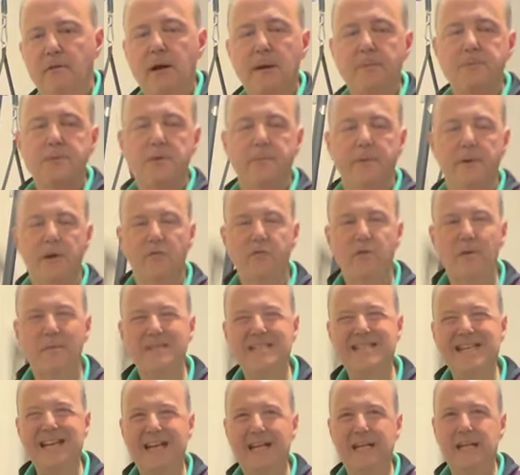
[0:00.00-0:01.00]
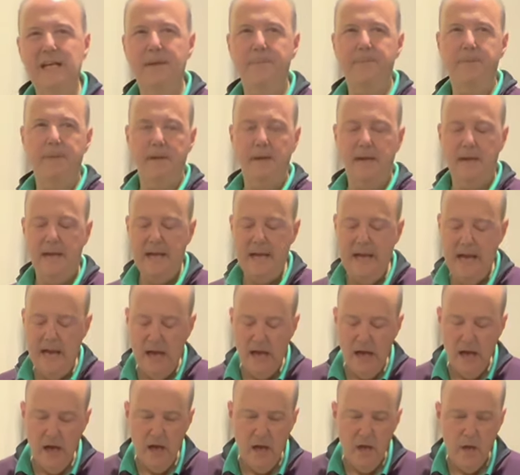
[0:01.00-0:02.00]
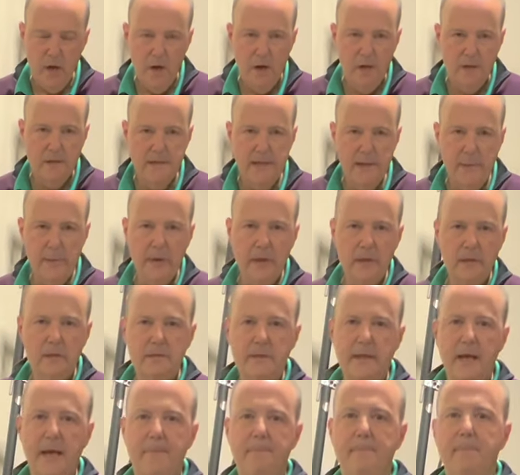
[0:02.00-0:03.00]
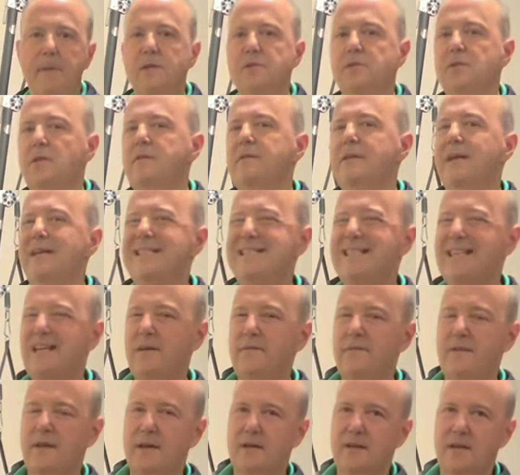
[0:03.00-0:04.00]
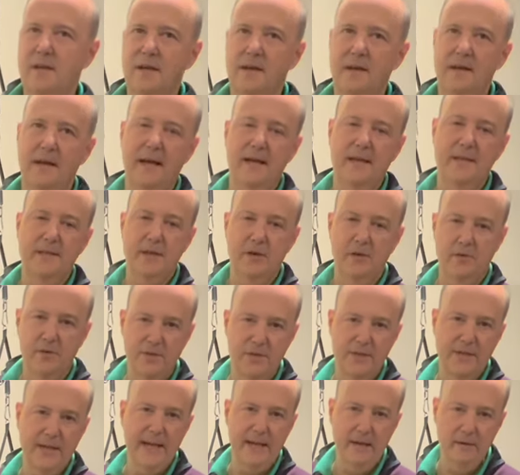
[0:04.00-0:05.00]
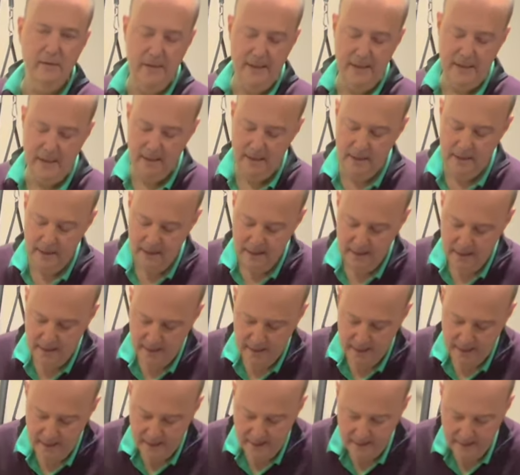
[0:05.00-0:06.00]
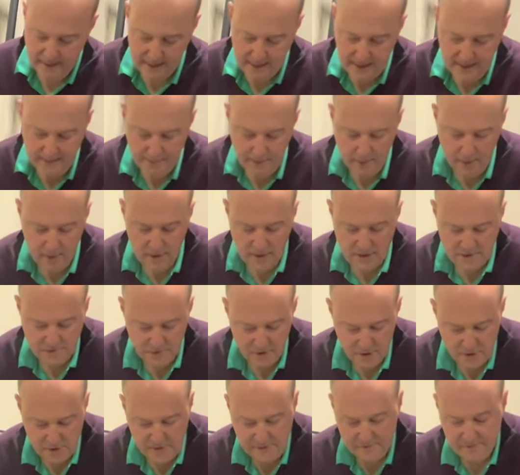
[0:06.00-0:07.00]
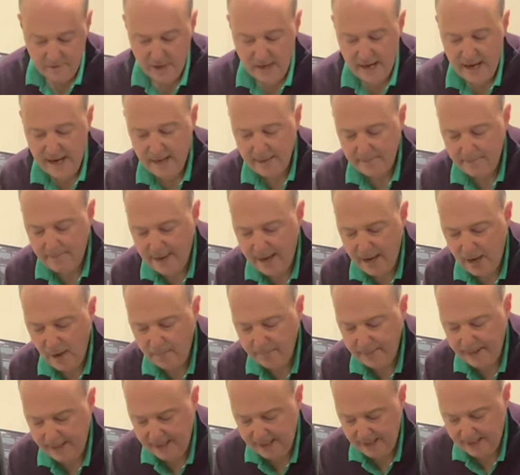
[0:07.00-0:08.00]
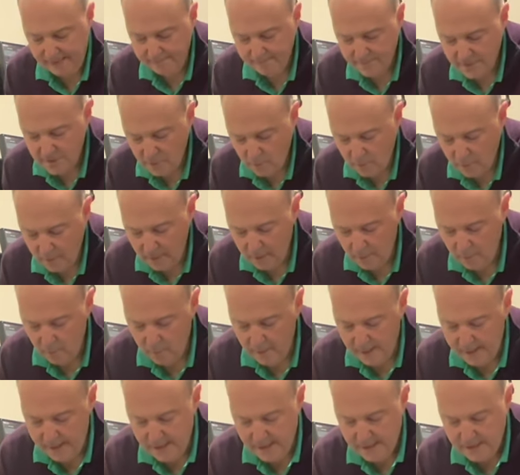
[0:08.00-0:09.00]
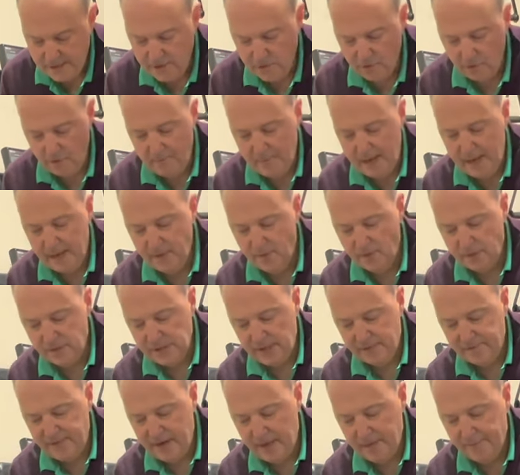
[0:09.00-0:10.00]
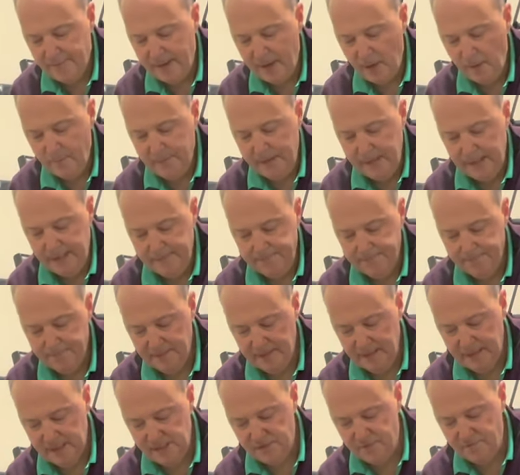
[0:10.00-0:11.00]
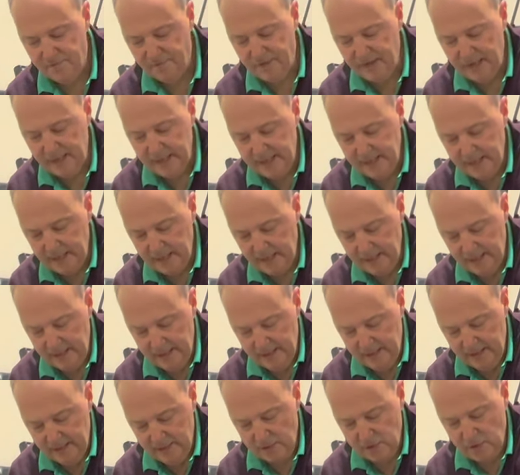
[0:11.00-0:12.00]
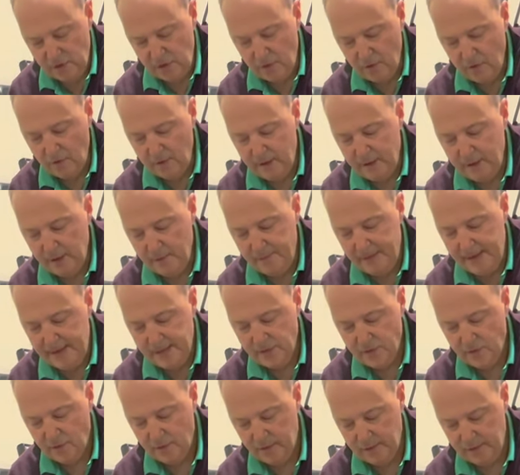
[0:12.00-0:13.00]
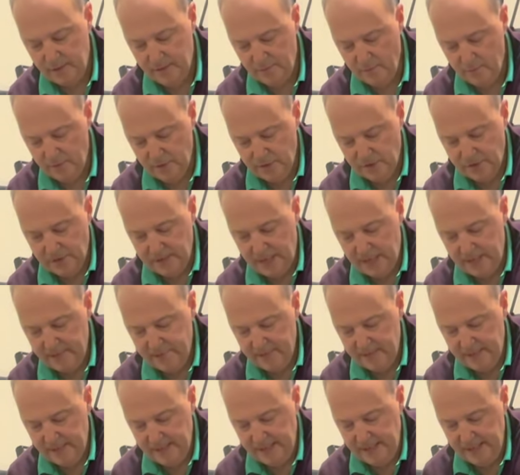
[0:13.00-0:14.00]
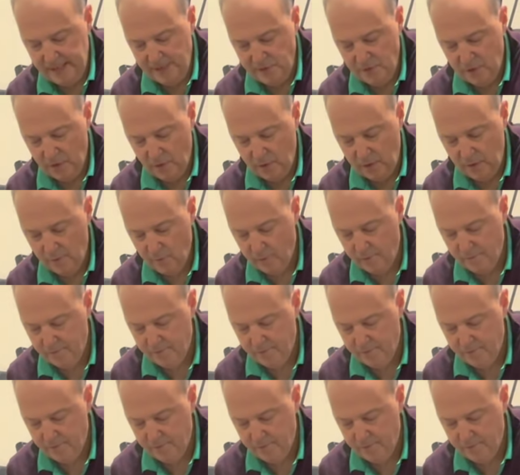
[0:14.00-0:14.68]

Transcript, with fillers: Rob Shapiro from Technique Peek. Today we're going to look at muscle testing of the anterior scalene. The key part is first we have to know how to palpate it. So one of the ways to remind yourself how to palpate it is find the sternocleidomastoid, which is kind of an easier one where